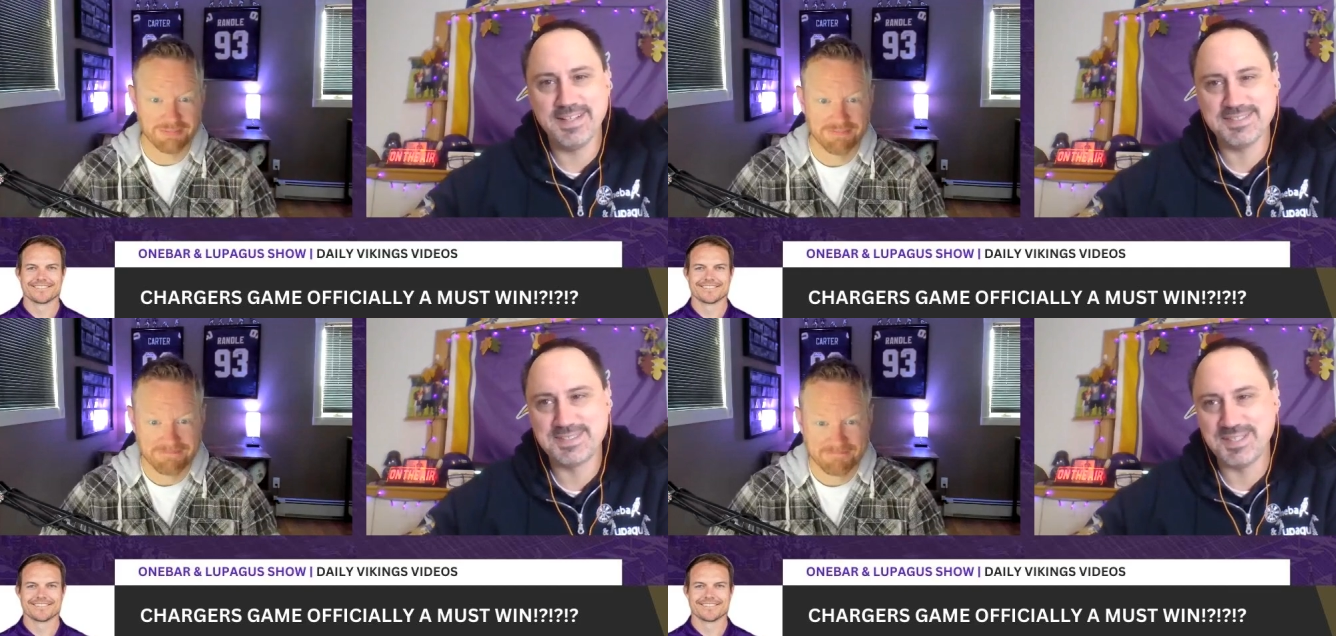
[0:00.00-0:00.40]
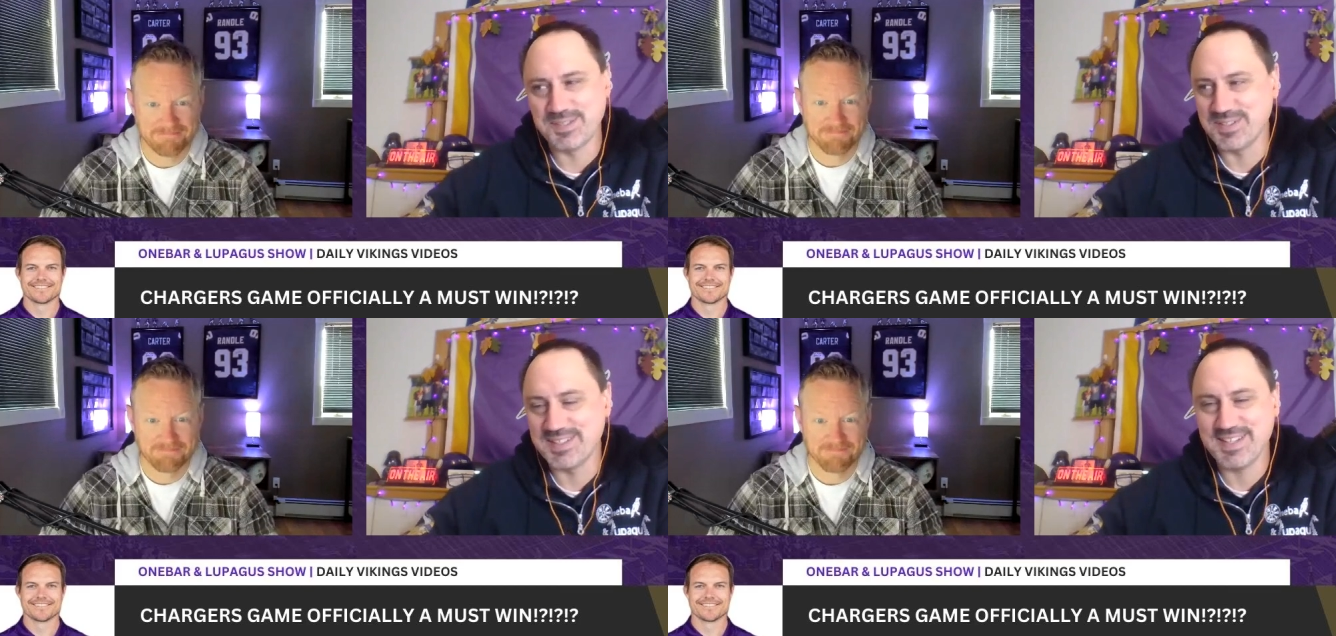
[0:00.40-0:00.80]
Speaker 1: That's the
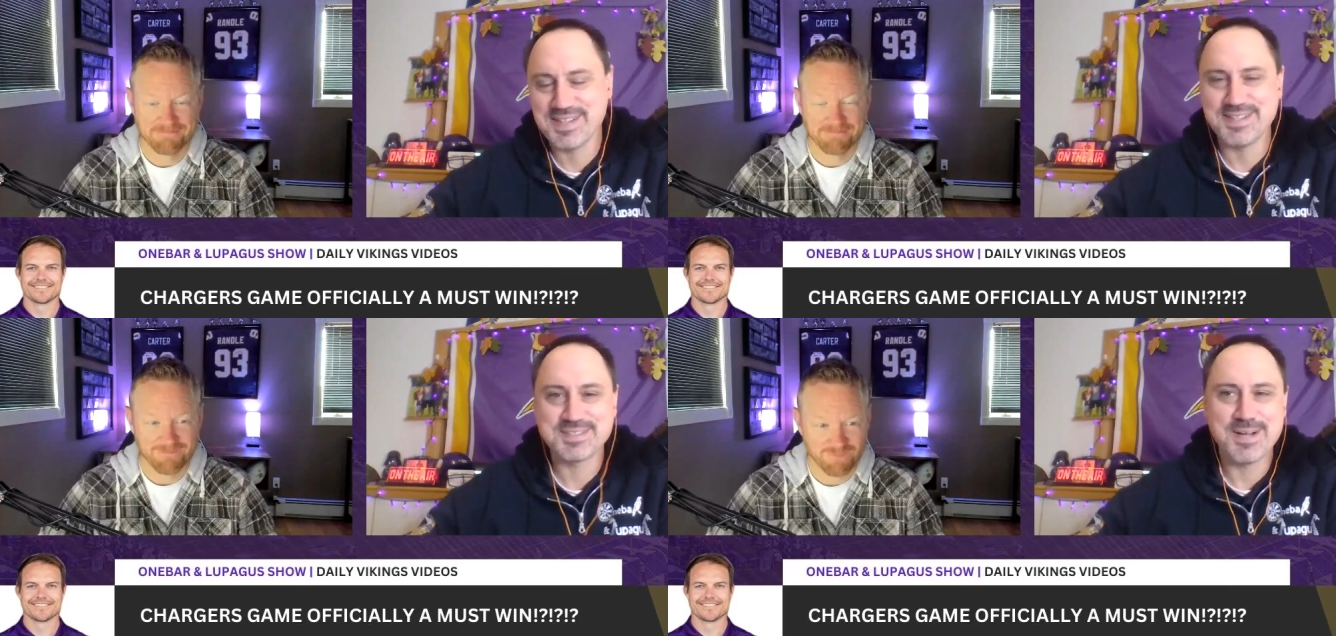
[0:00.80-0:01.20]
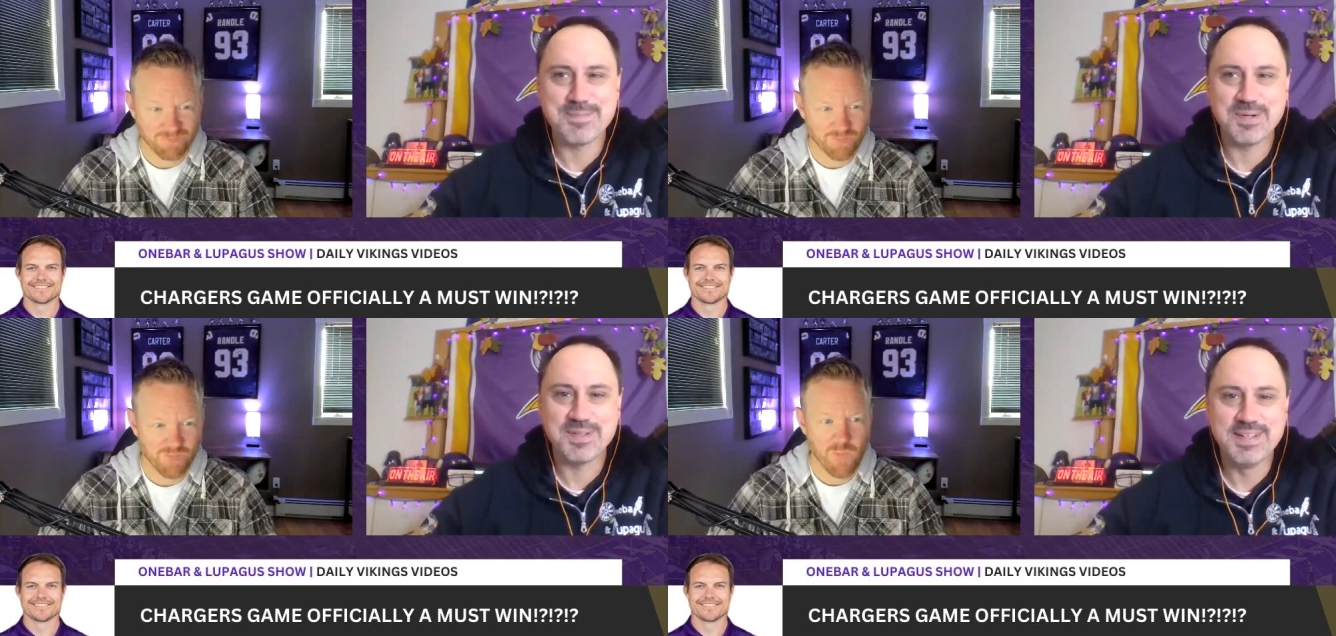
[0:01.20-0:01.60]
early line that's come
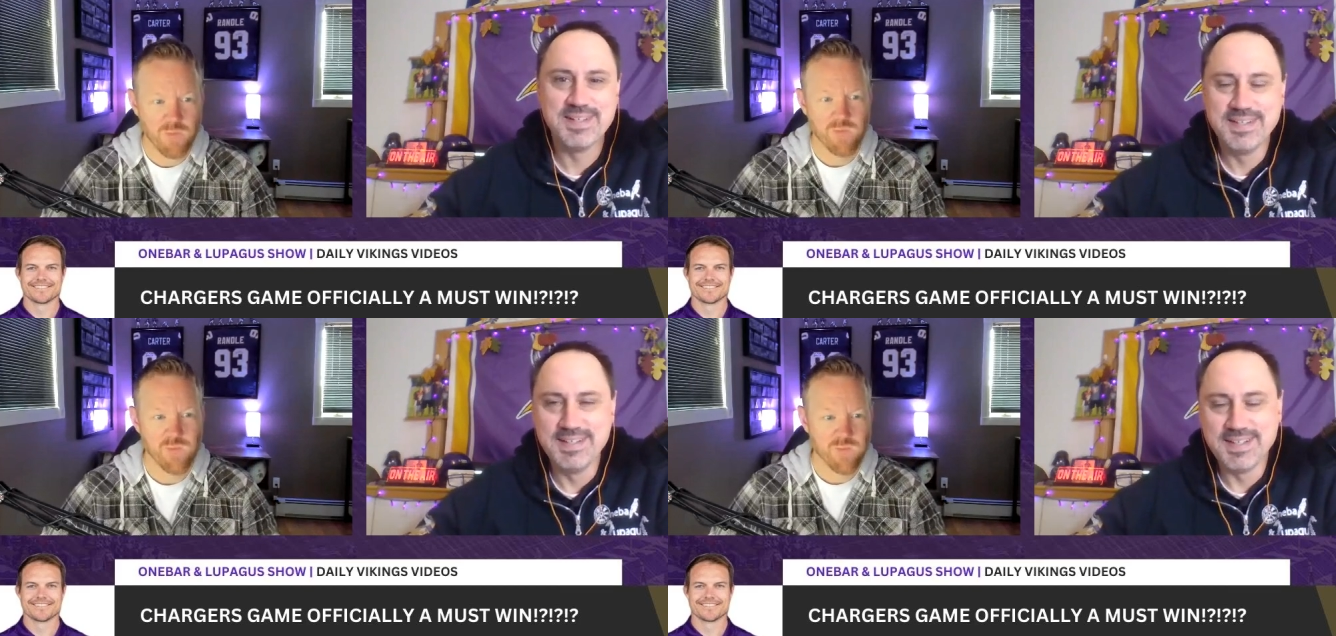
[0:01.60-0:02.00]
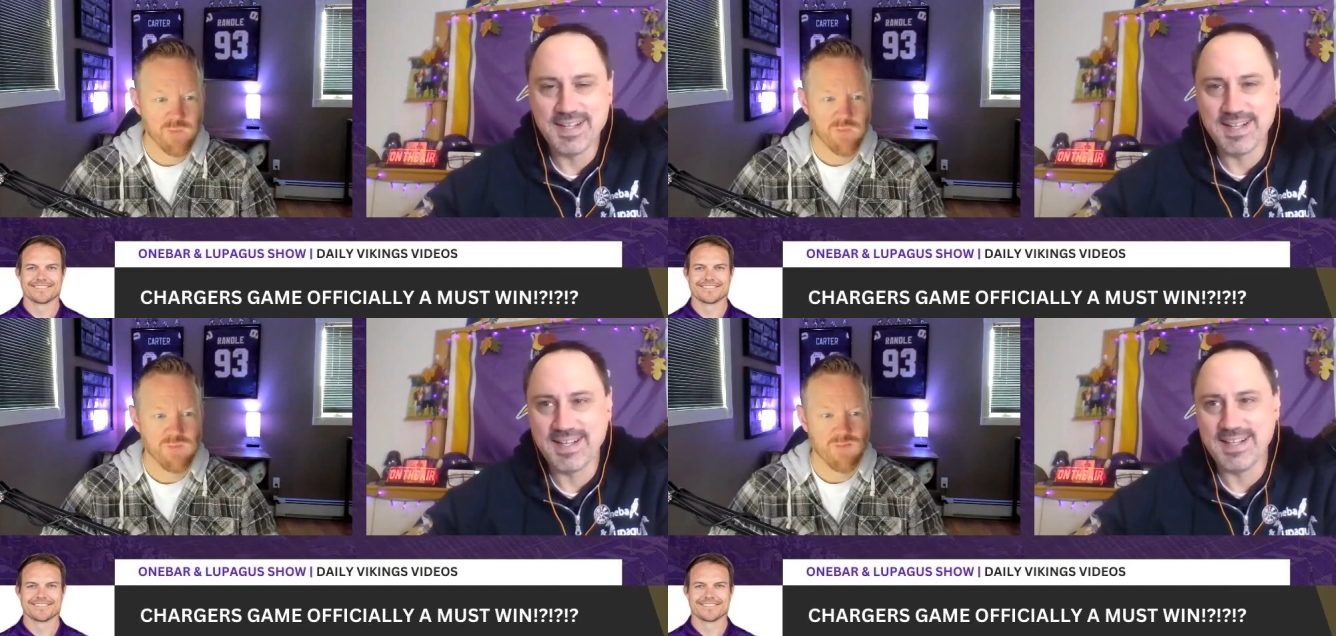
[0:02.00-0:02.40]
out.
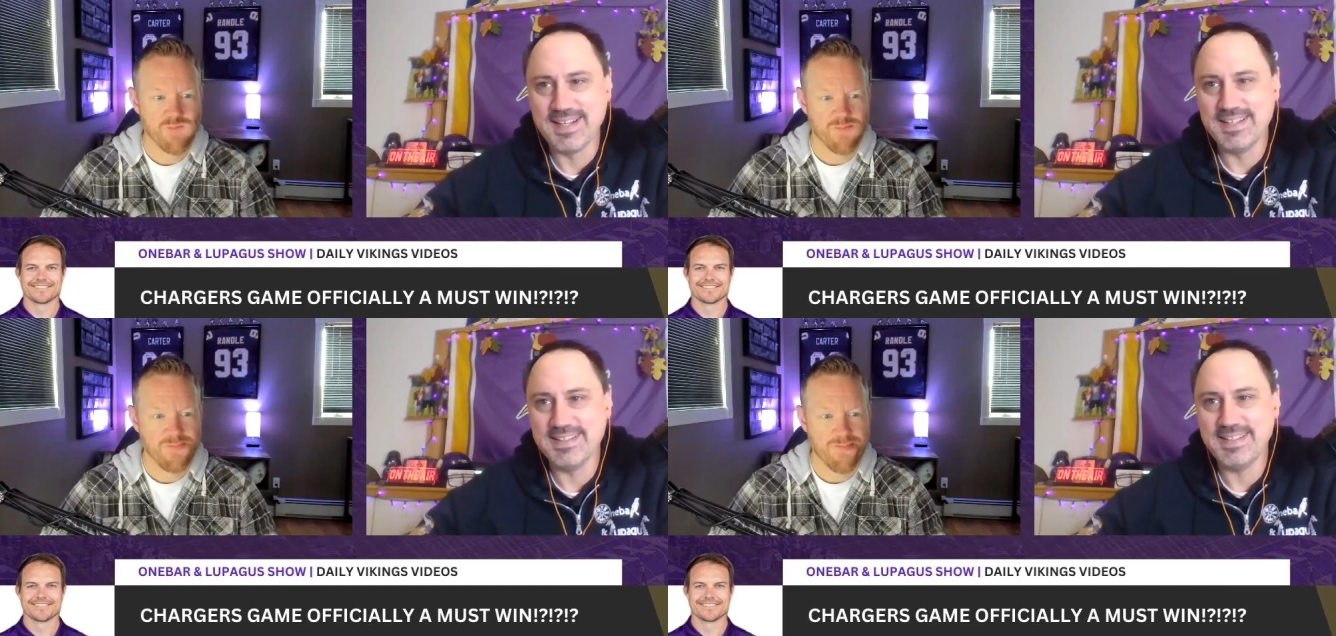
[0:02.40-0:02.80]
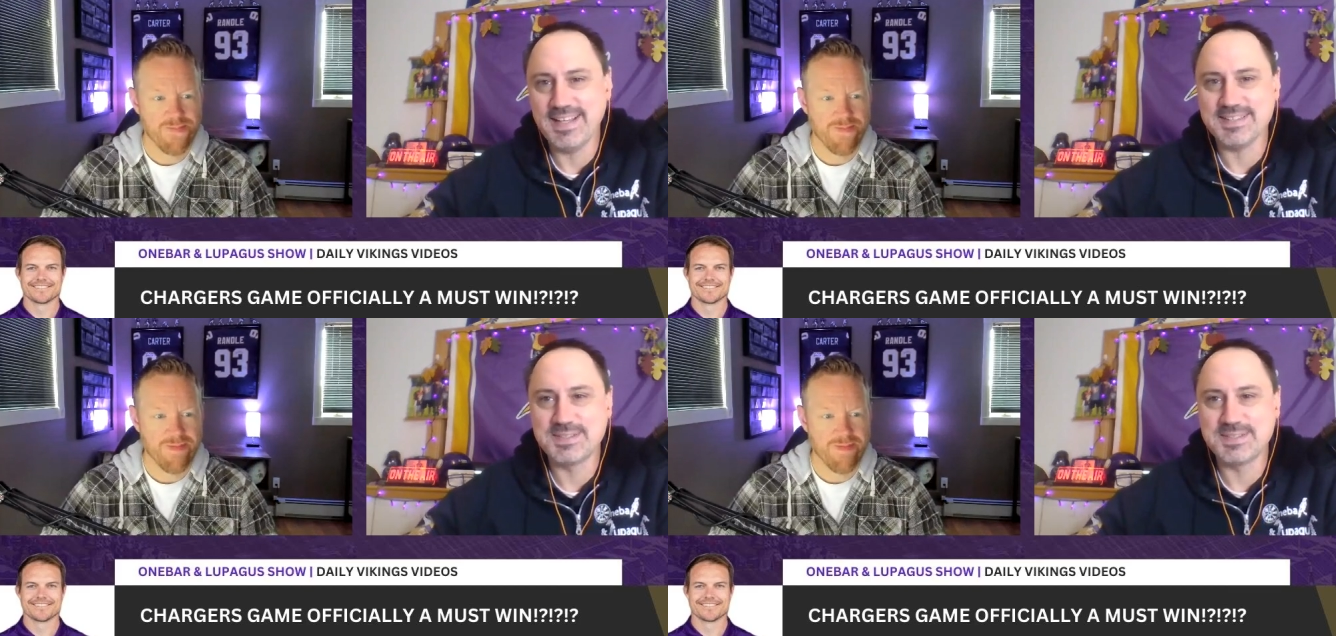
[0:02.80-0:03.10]
Uh, yeah.